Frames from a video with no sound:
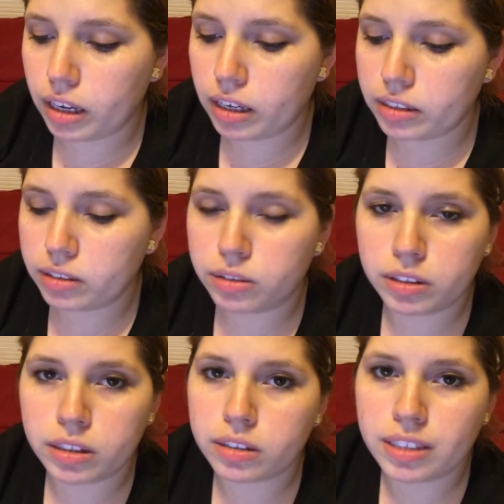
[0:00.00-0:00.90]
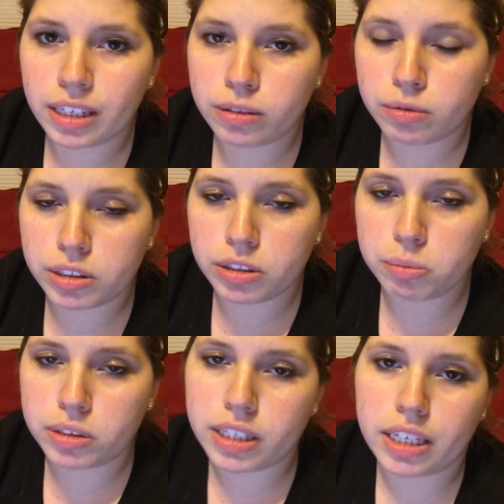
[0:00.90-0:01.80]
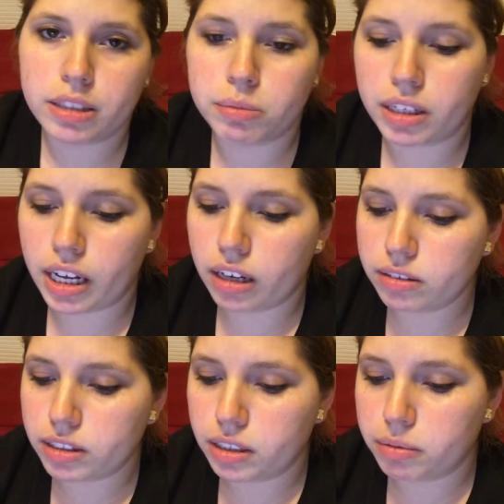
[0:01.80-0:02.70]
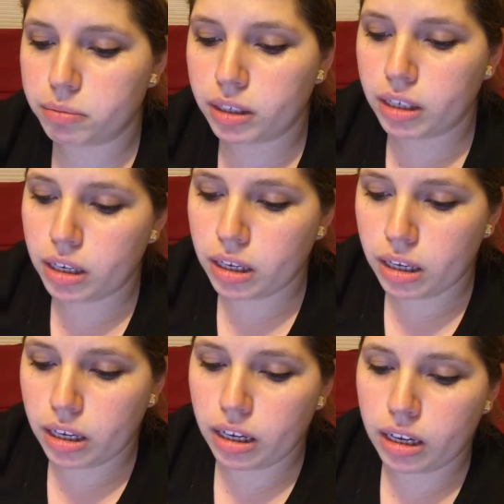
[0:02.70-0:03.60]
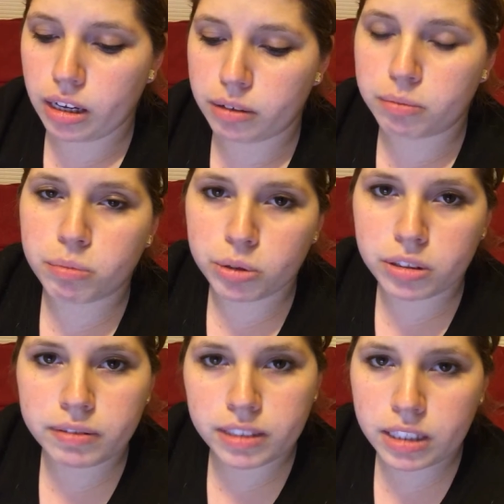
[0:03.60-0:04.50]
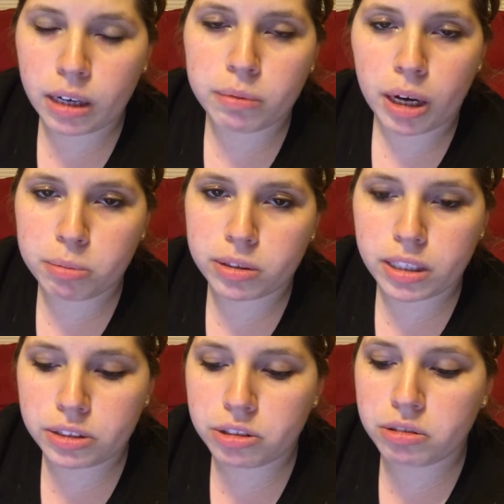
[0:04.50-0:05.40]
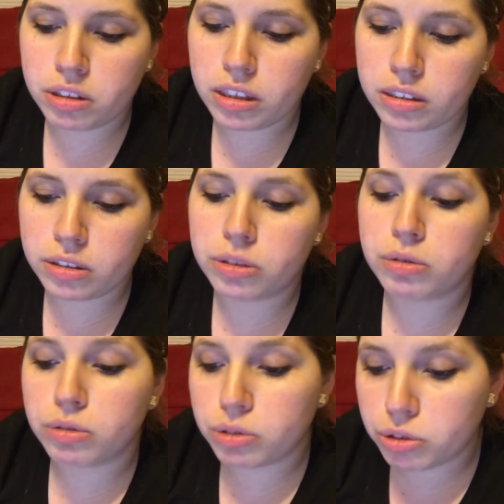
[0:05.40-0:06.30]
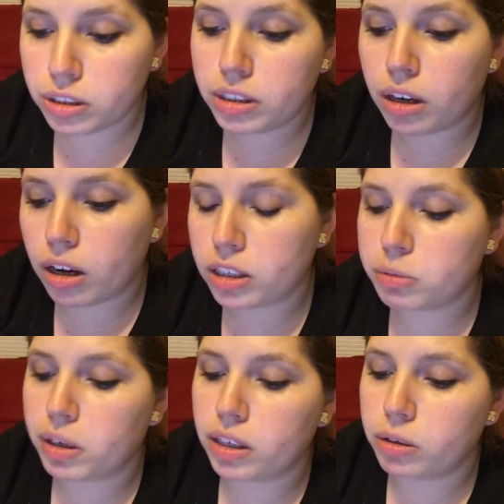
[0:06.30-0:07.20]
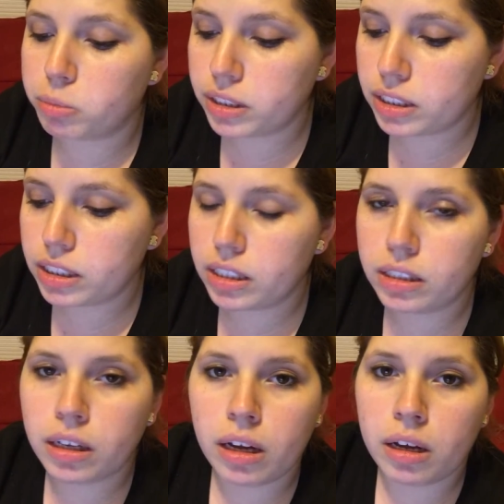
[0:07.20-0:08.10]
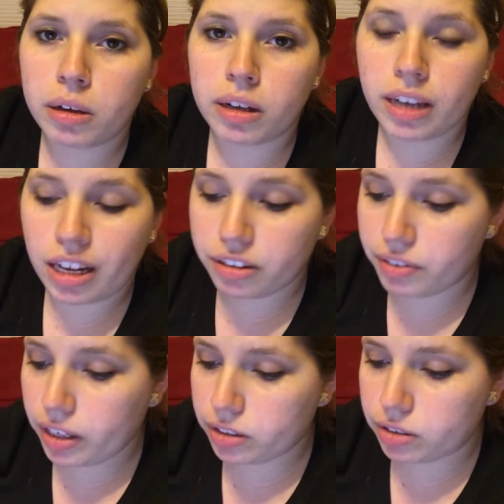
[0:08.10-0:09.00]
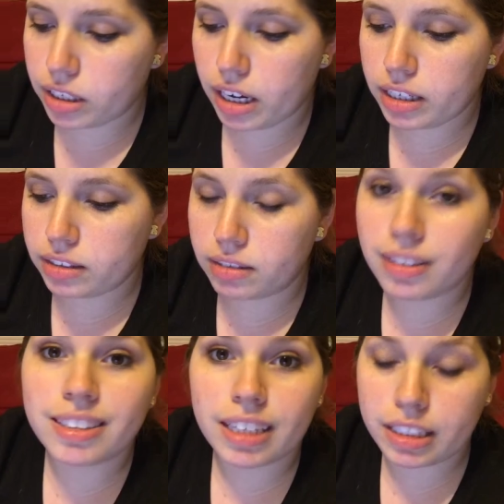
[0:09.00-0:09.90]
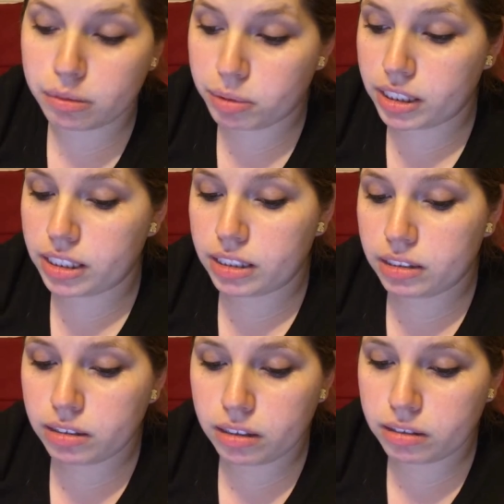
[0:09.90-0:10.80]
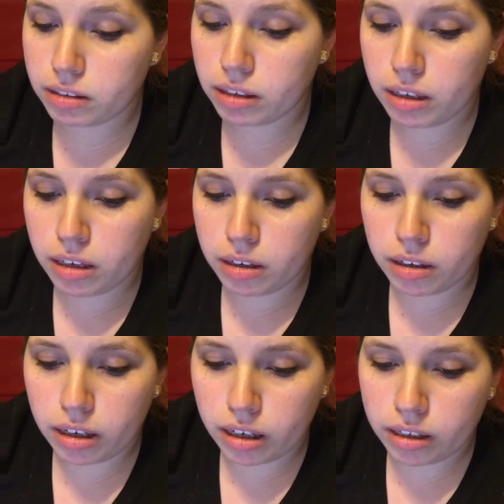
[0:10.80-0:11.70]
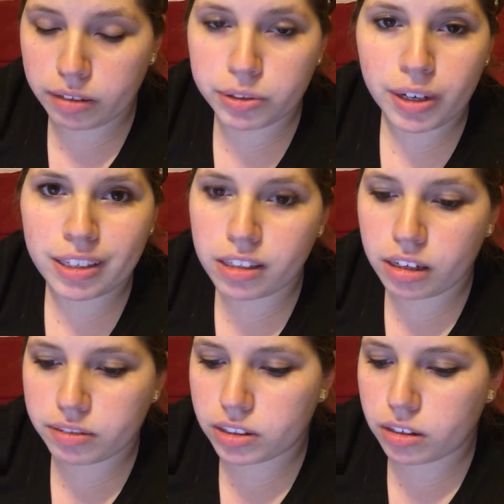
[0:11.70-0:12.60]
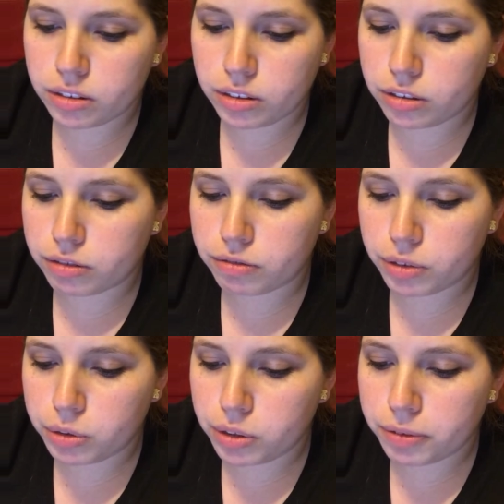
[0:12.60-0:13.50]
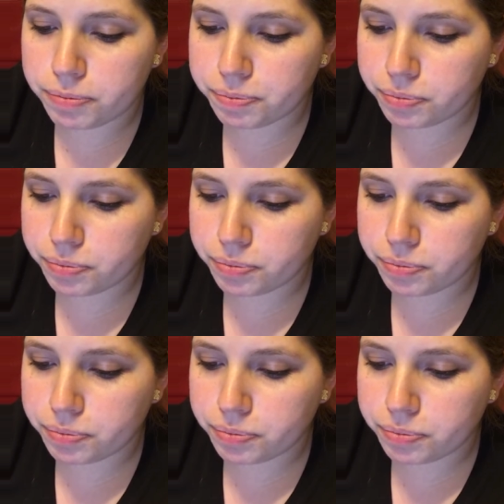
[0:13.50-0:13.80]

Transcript: And you need a diet rich in potassium and calcium. Most of the time, hypertension is usually caused by obesity, lack of exercise, diabetes, and if you add a lot of salt to your food.